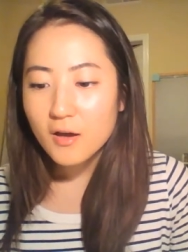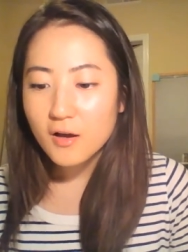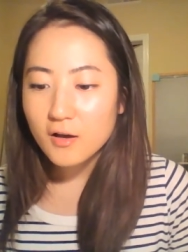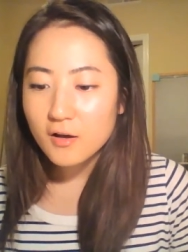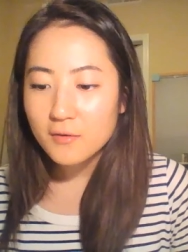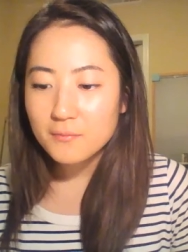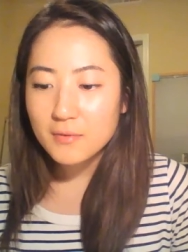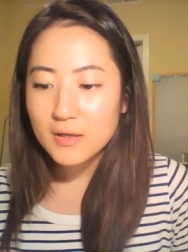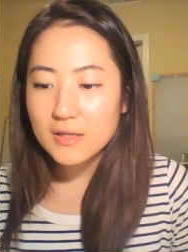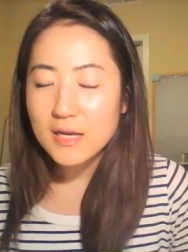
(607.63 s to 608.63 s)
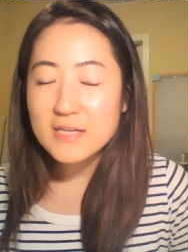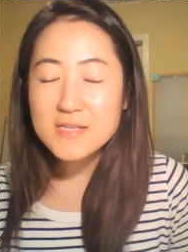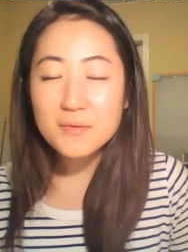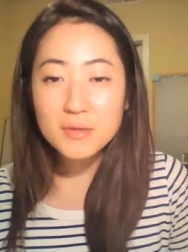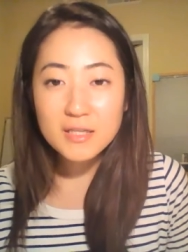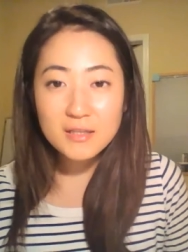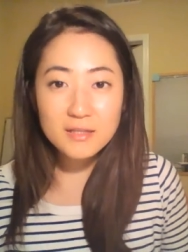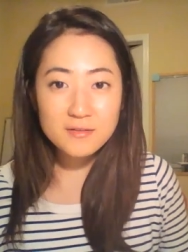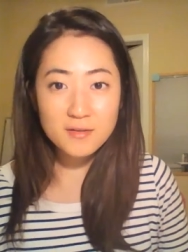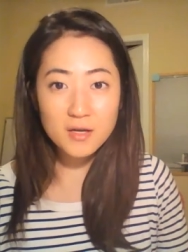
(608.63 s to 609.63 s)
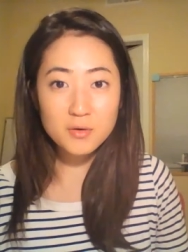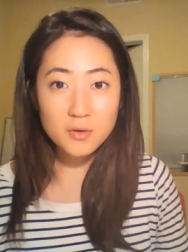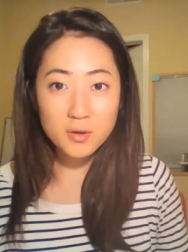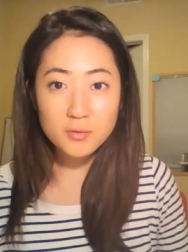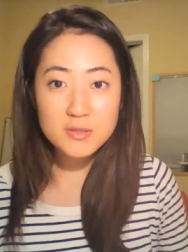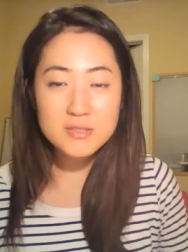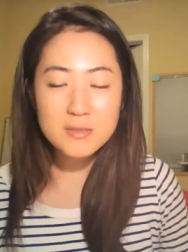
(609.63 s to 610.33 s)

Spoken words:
And as I read, I like to take notes.